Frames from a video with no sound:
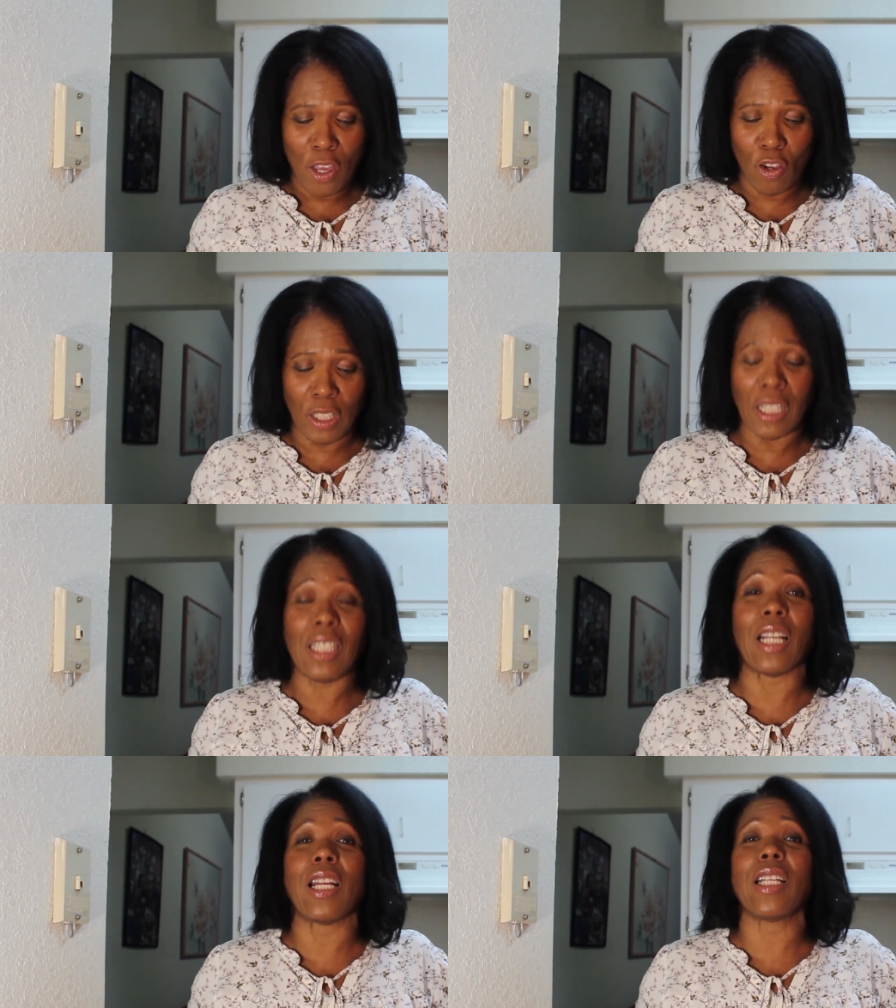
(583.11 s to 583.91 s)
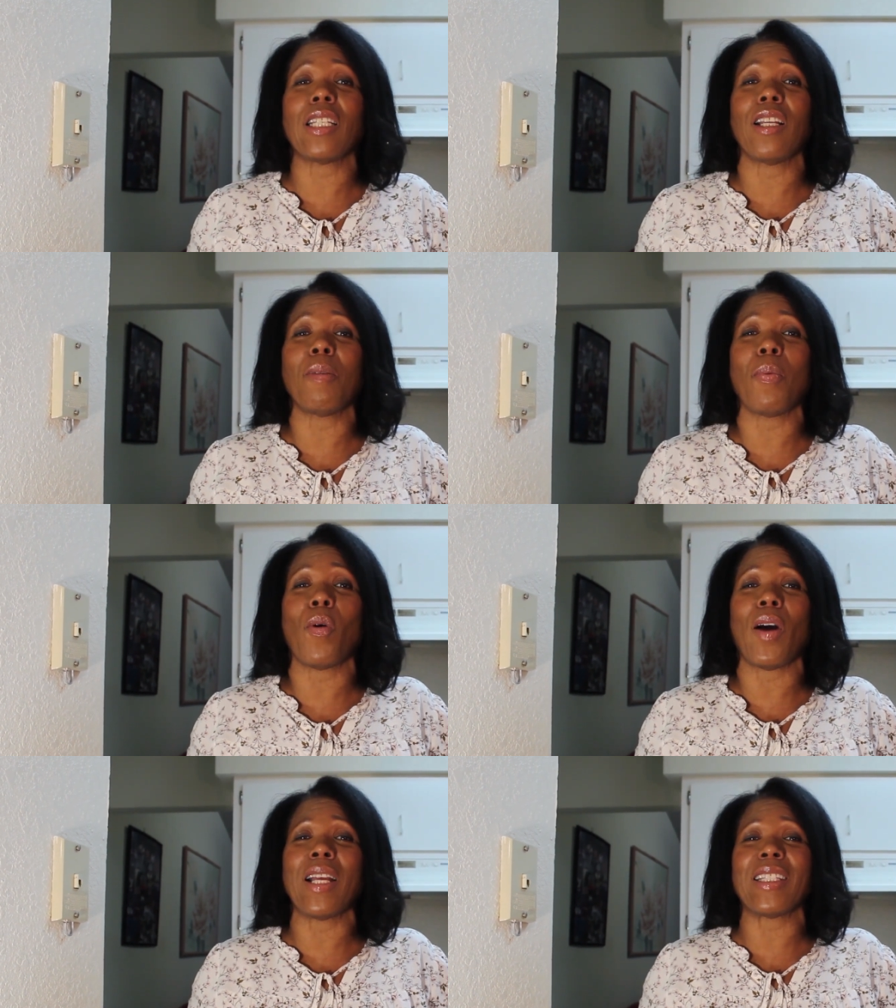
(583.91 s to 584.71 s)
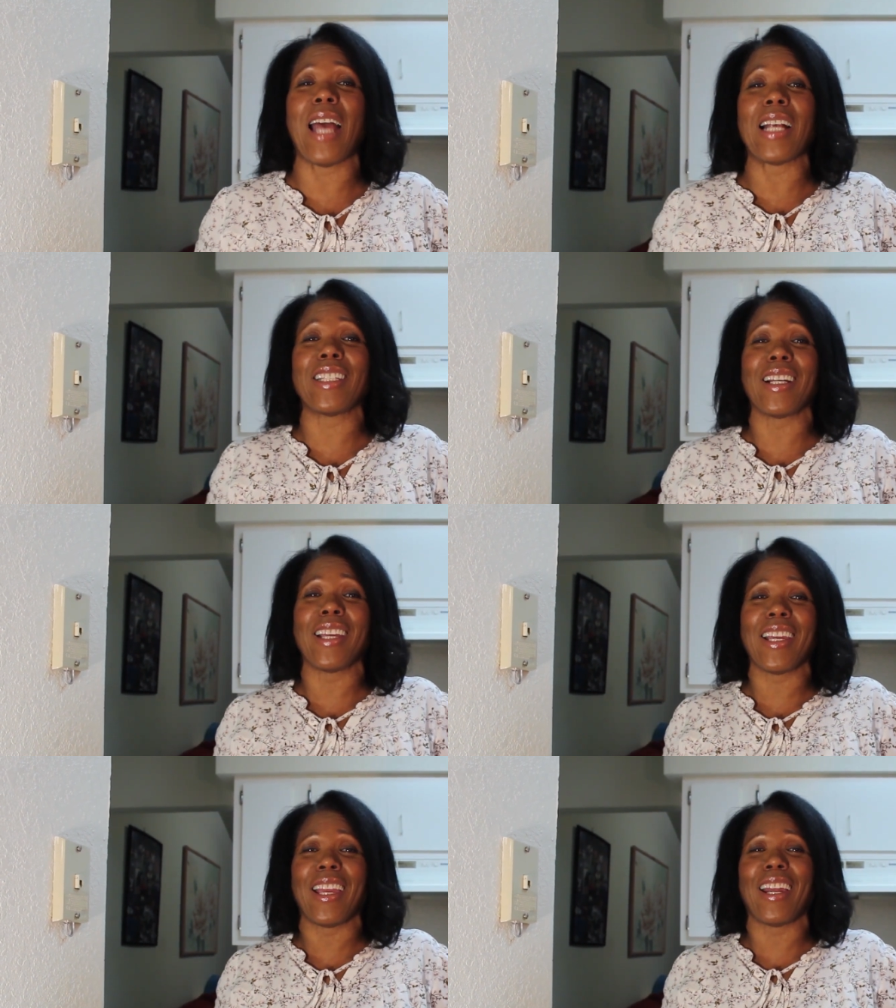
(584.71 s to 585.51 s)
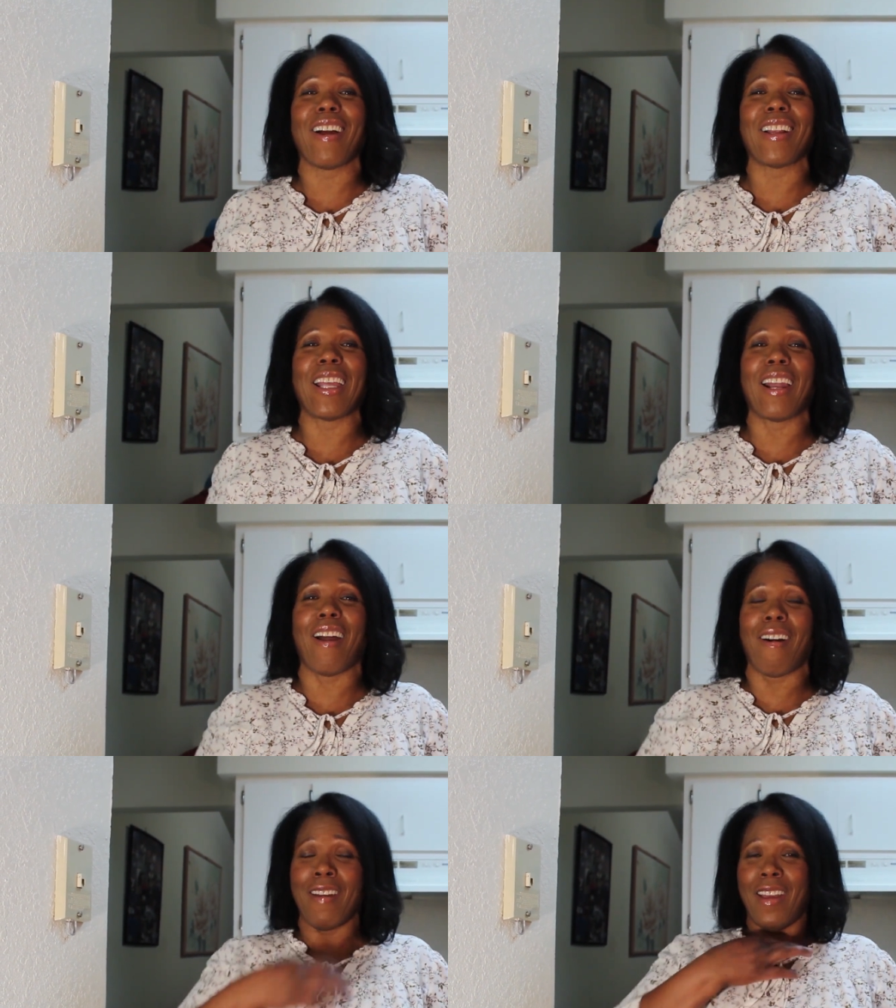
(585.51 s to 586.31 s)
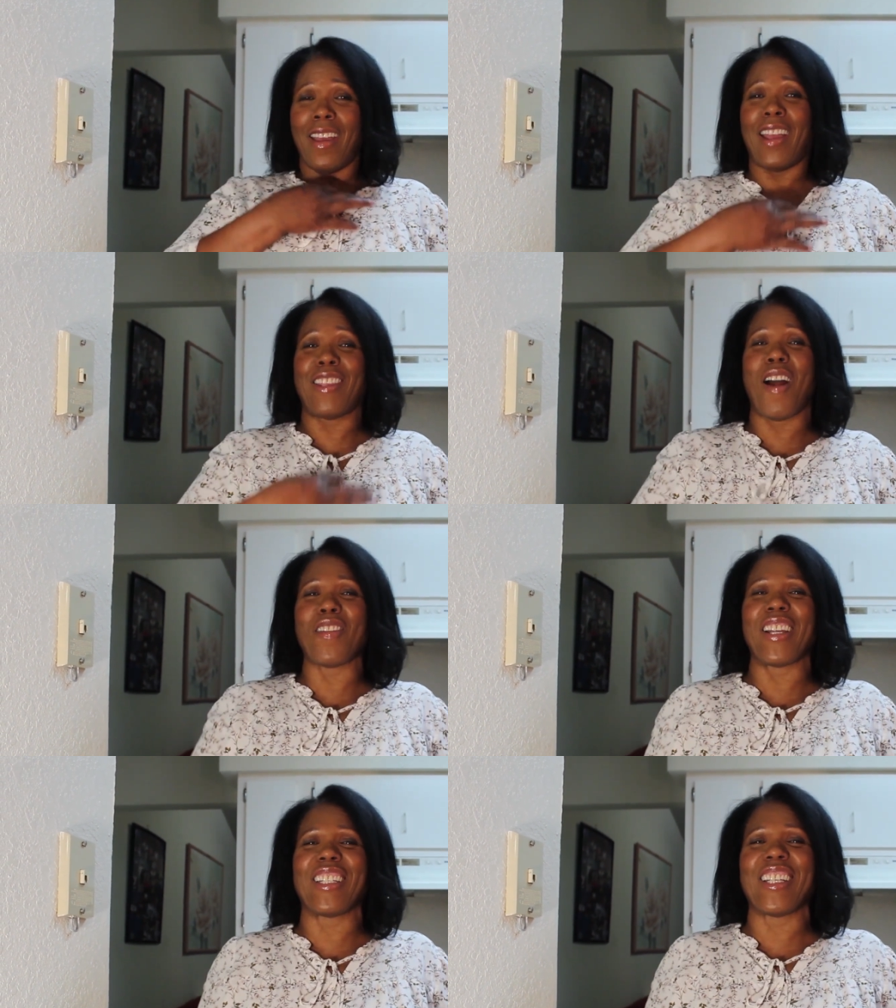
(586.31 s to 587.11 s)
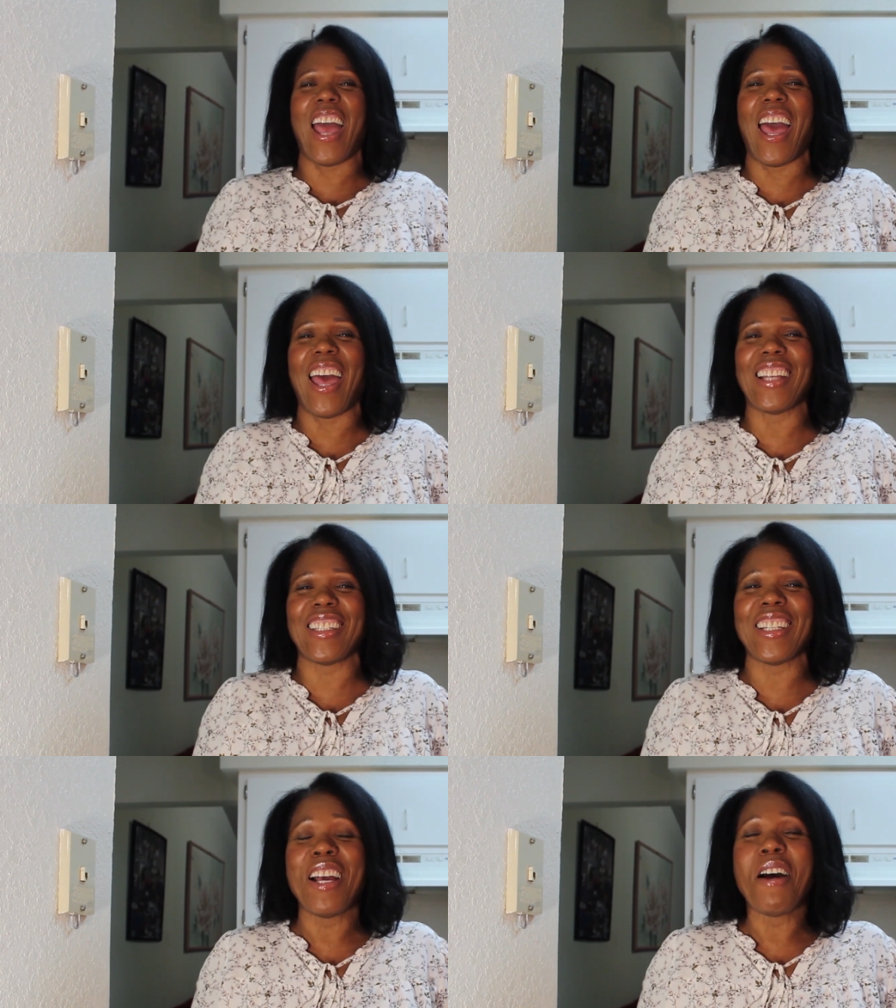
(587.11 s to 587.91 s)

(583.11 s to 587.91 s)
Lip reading: You see sometimes little boys that sucking cane all day long, and down the chest,